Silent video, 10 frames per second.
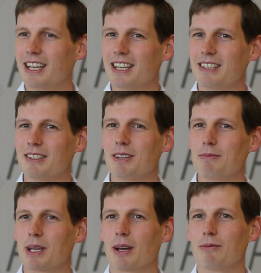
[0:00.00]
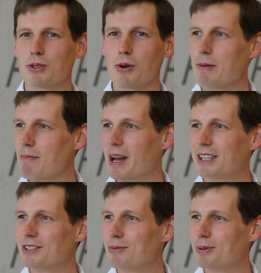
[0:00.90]
it becomes quite
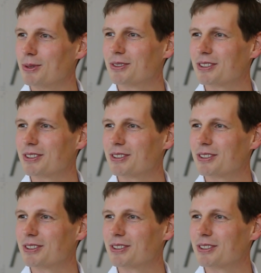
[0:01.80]
manageable.